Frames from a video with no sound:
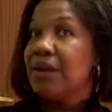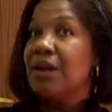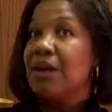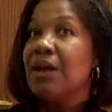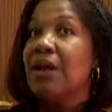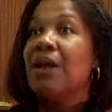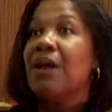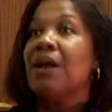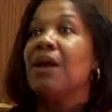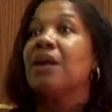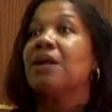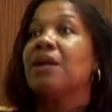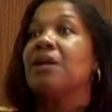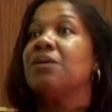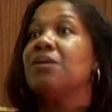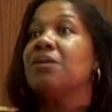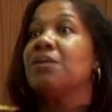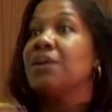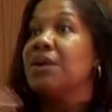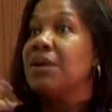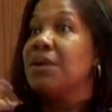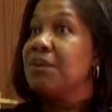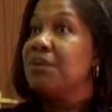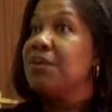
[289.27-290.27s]
And the way
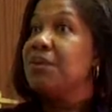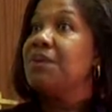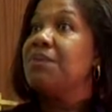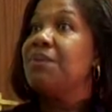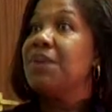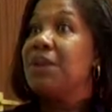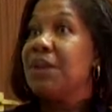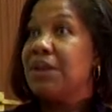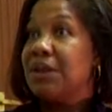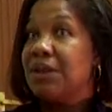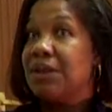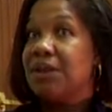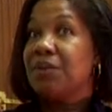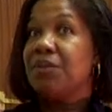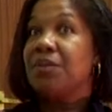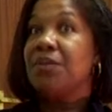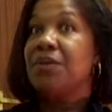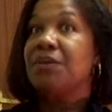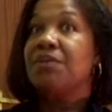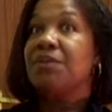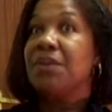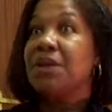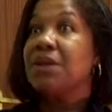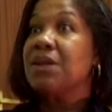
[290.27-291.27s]
we make that appointment
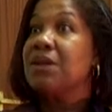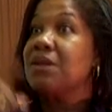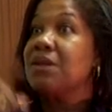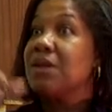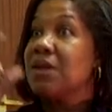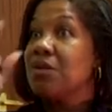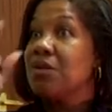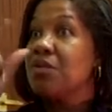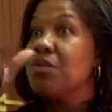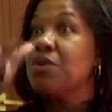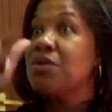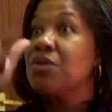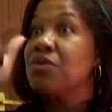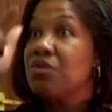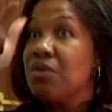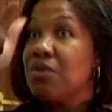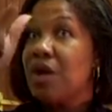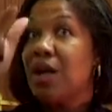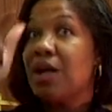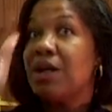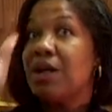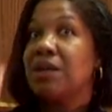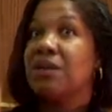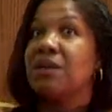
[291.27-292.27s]
is that we
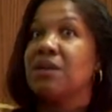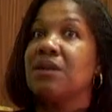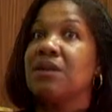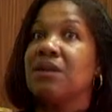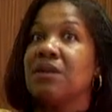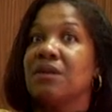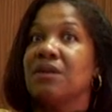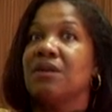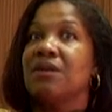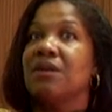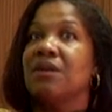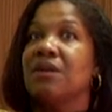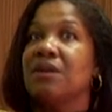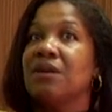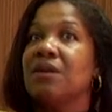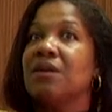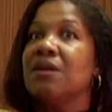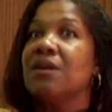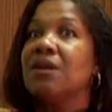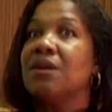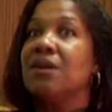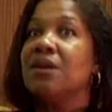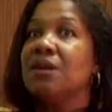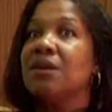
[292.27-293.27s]
write
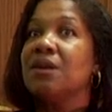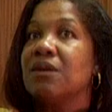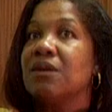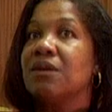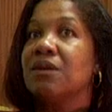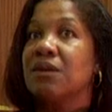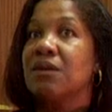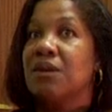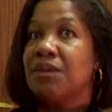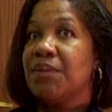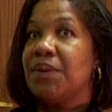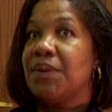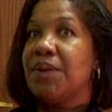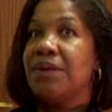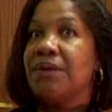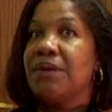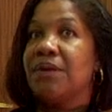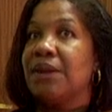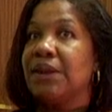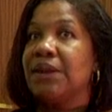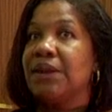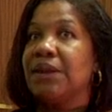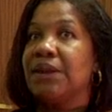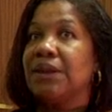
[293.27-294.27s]
to the
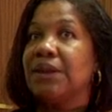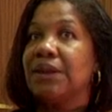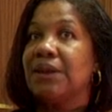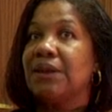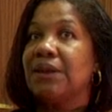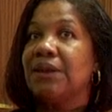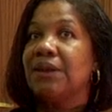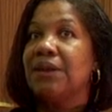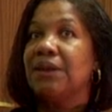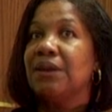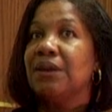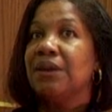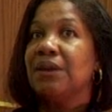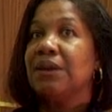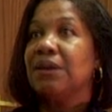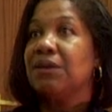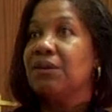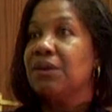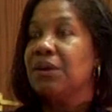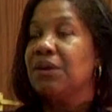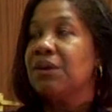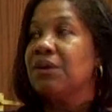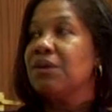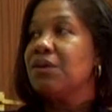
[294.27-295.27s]
parents. So we
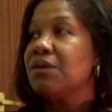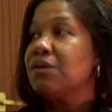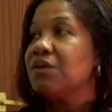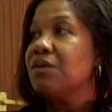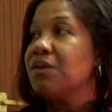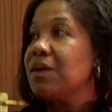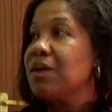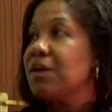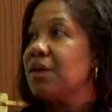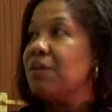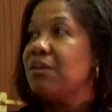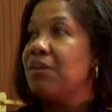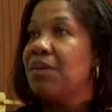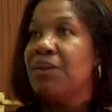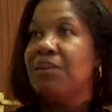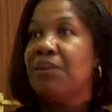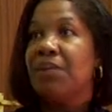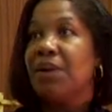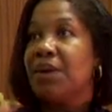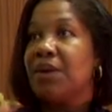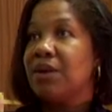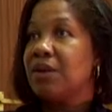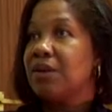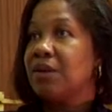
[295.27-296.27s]
don't ring them up or
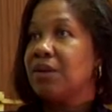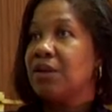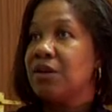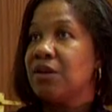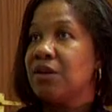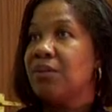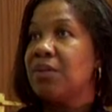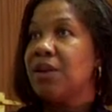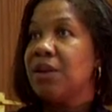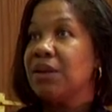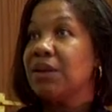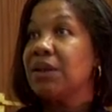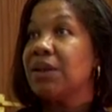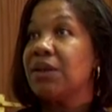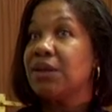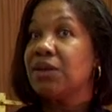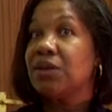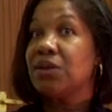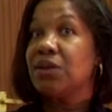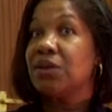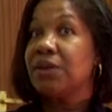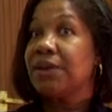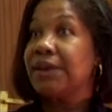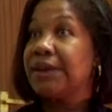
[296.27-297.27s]
turn up on their
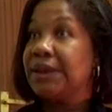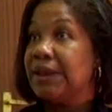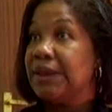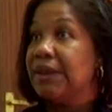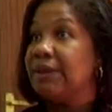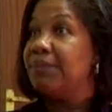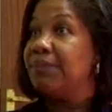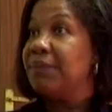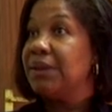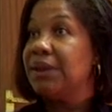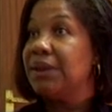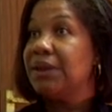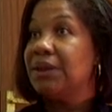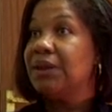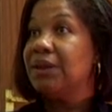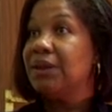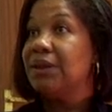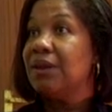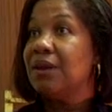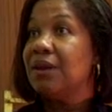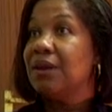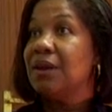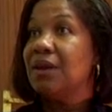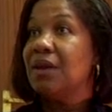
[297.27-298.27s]
doorstep.
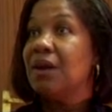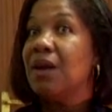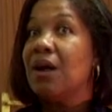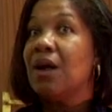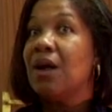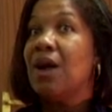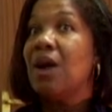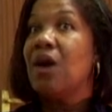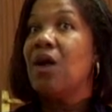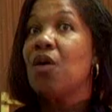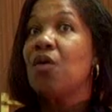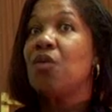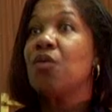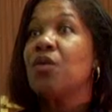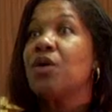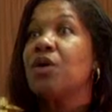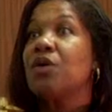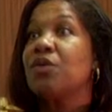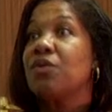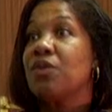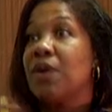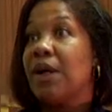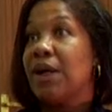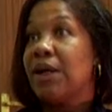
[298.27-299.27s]
We
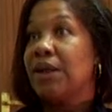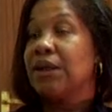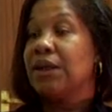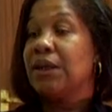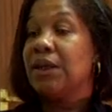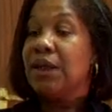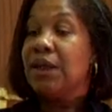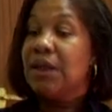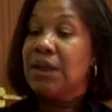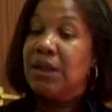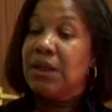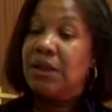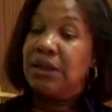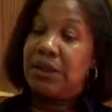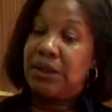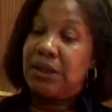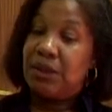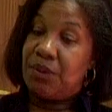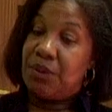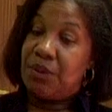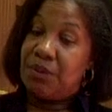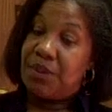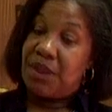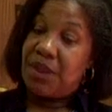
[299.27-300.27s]
write. So we
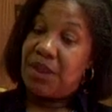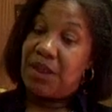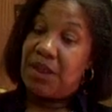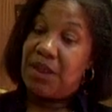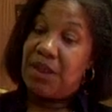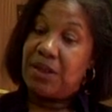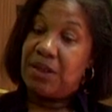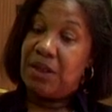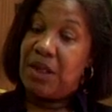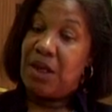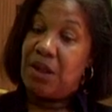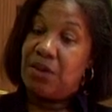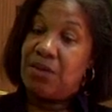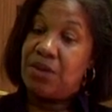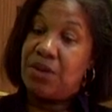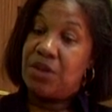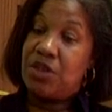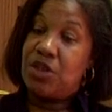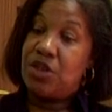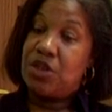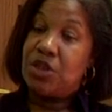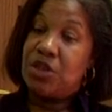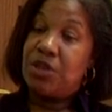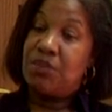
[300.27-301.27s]
make contact with the
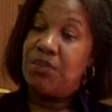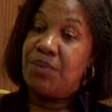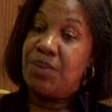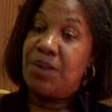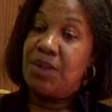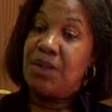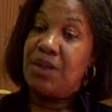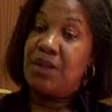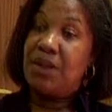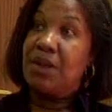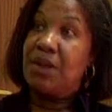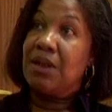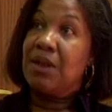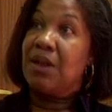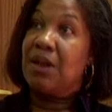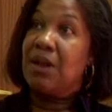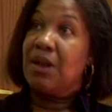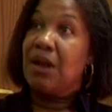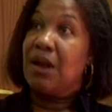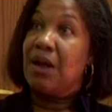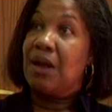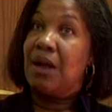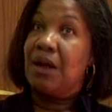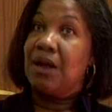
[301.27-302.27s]
GP
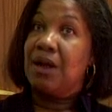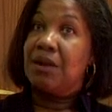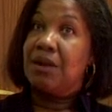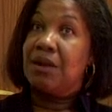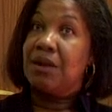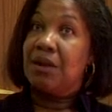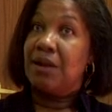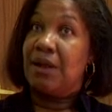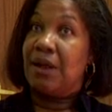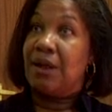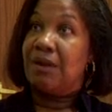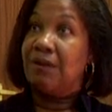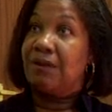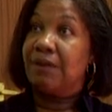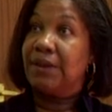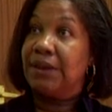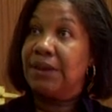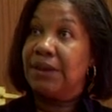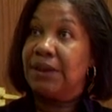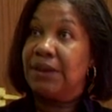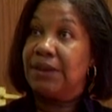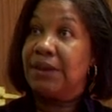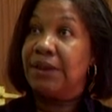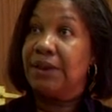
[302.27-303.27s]
and they have visitor,